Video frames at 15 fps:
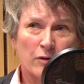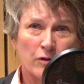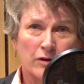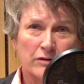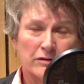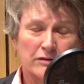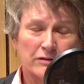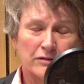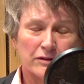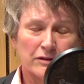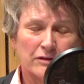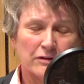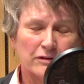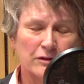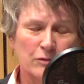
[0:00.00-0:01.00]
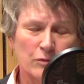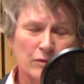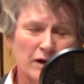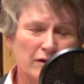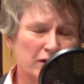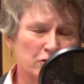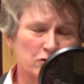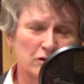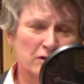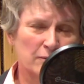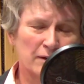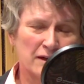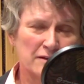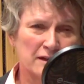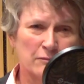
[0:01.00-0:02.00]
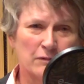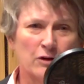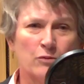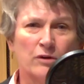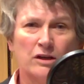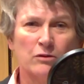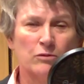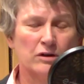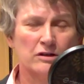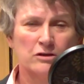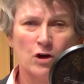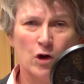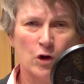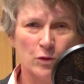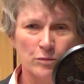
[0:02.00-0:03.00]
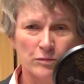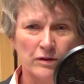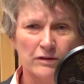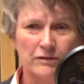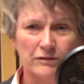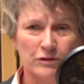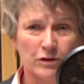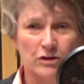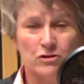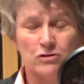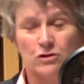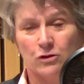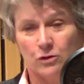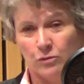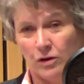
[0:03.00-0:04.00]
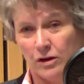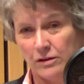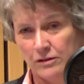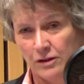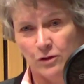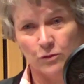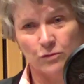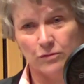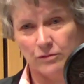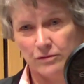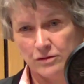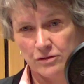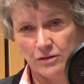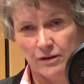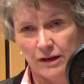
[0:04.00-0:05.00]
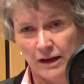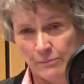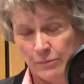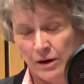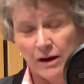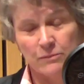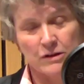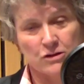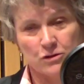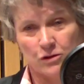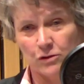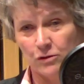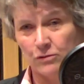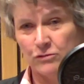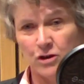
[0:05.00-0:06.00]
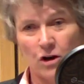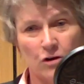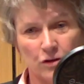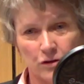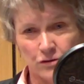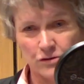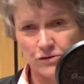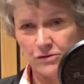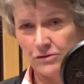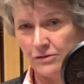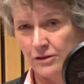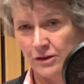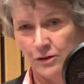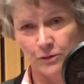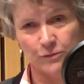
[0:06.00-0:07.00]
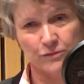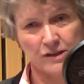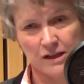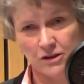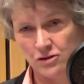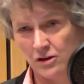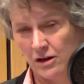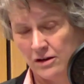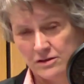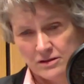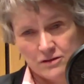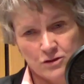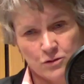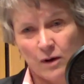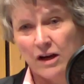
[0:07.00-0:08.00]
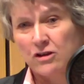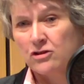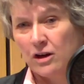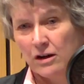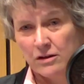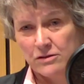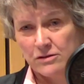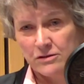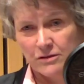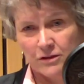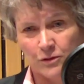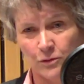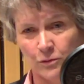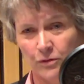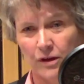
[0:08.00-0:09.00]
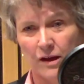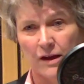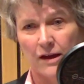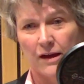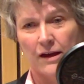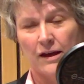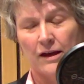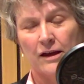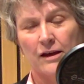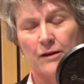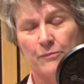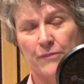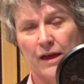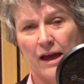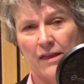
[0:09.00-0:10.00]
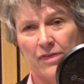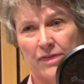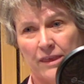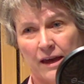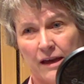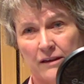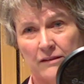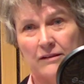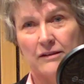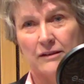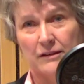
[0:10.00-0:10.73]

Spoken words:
what you were wearing during the pandemic when you were at home doing your schoolwork, at primary school, joggers, T-shirts and sweatshirts, and then,